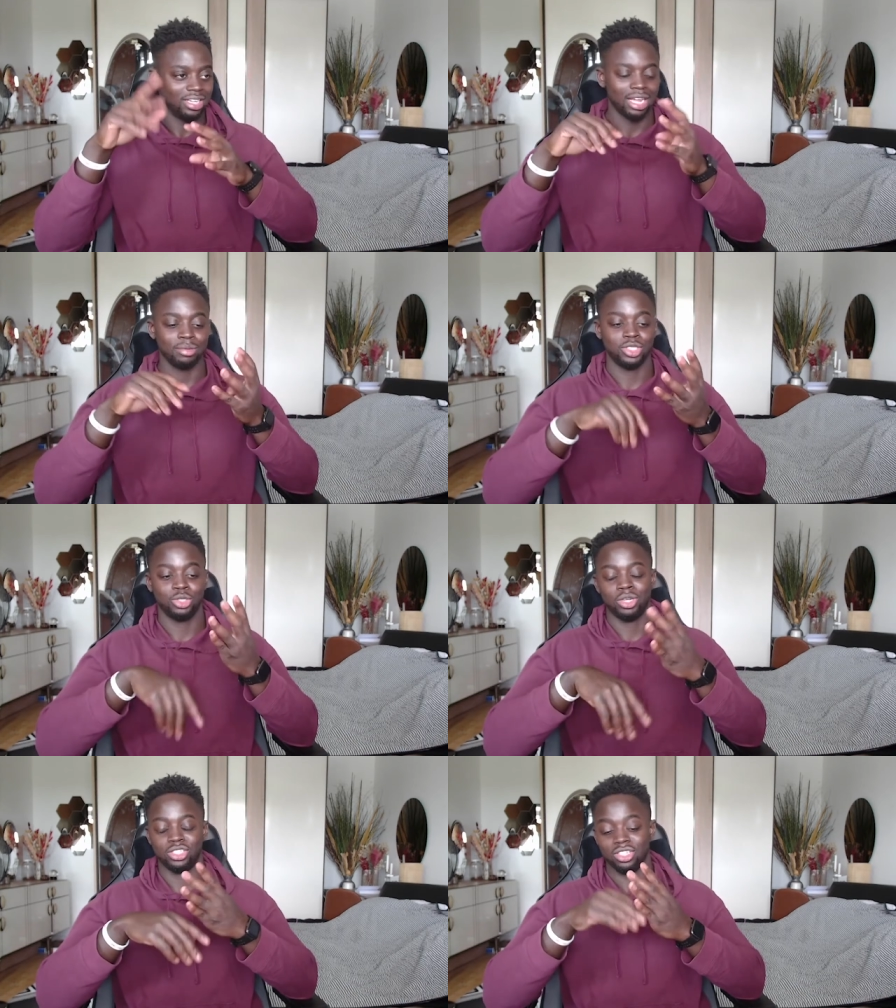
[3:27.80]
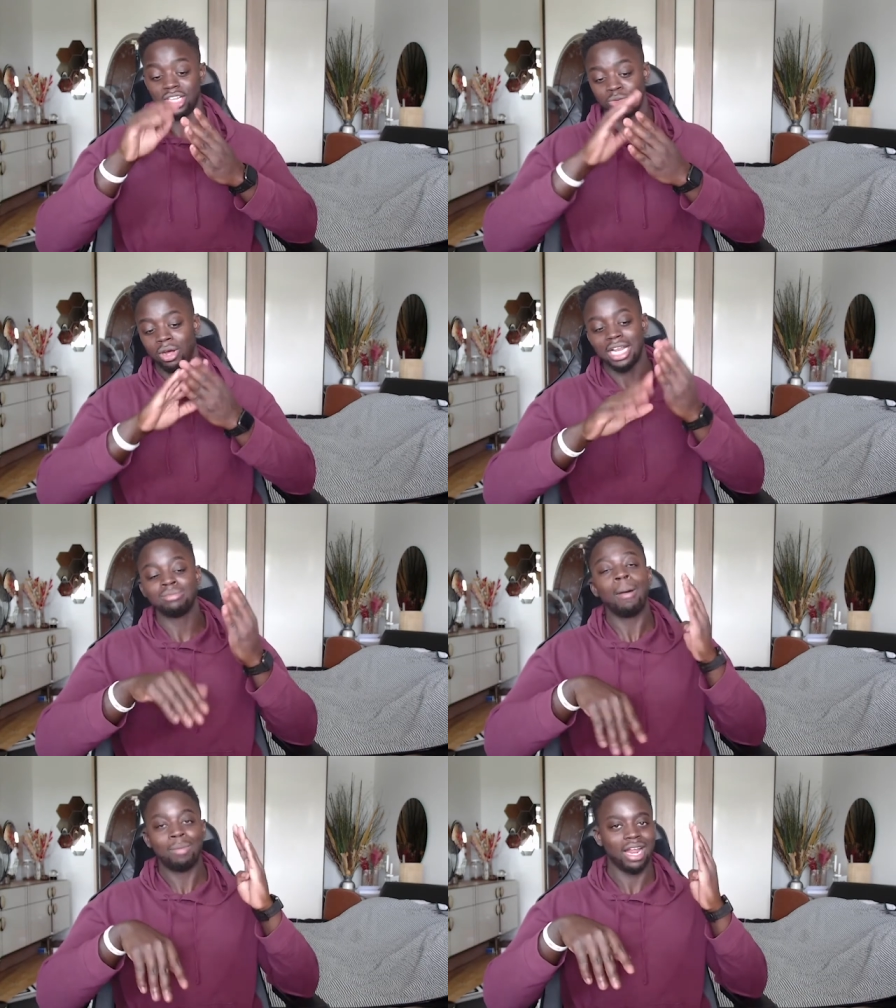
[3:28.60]
type of situation. That's what that's
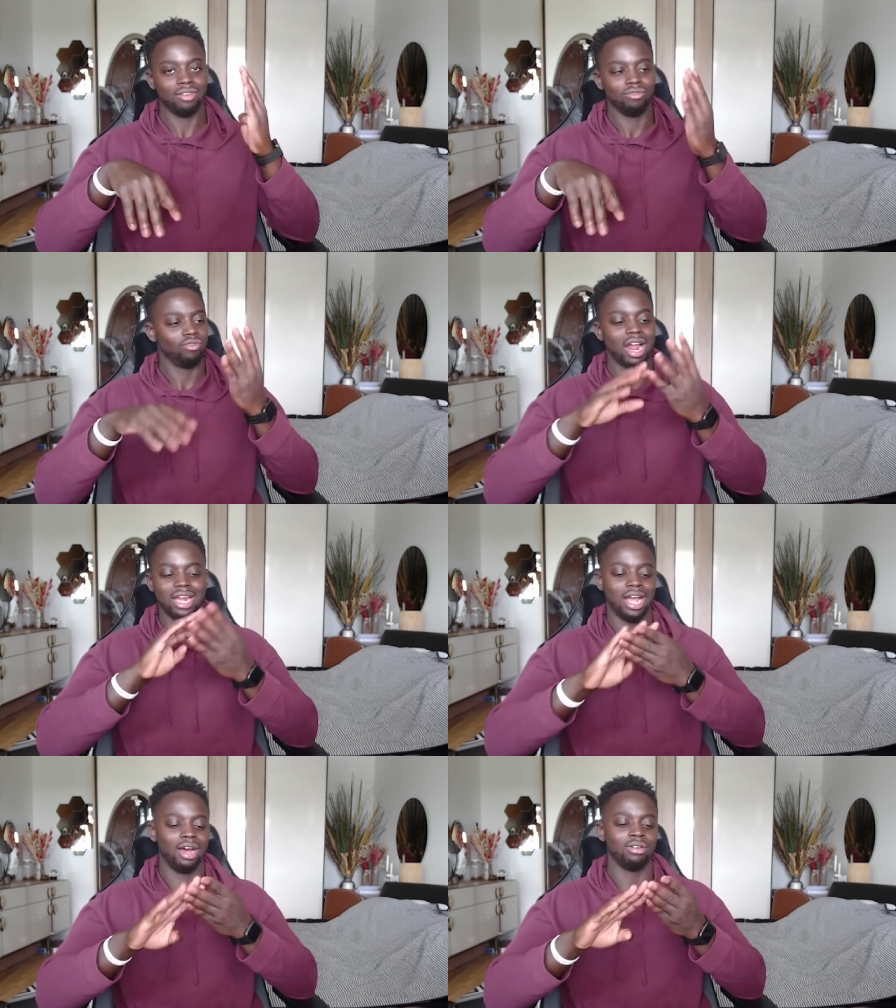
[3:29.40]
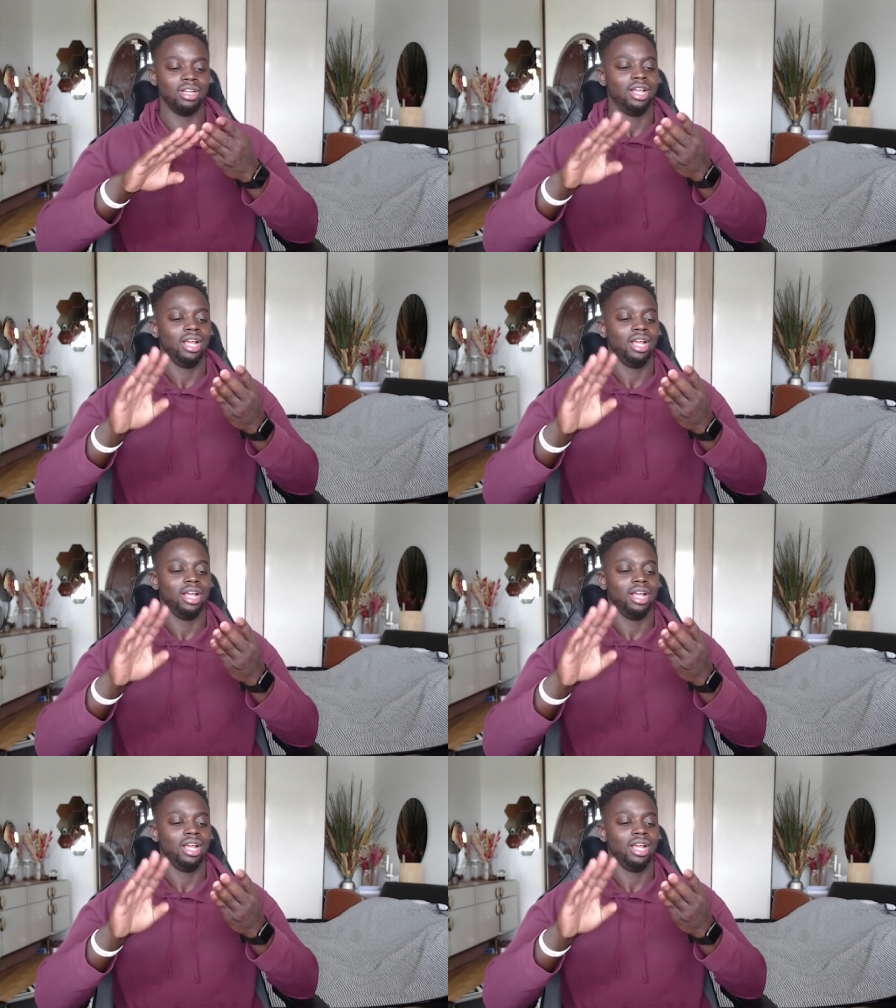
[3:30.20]
my plan right now.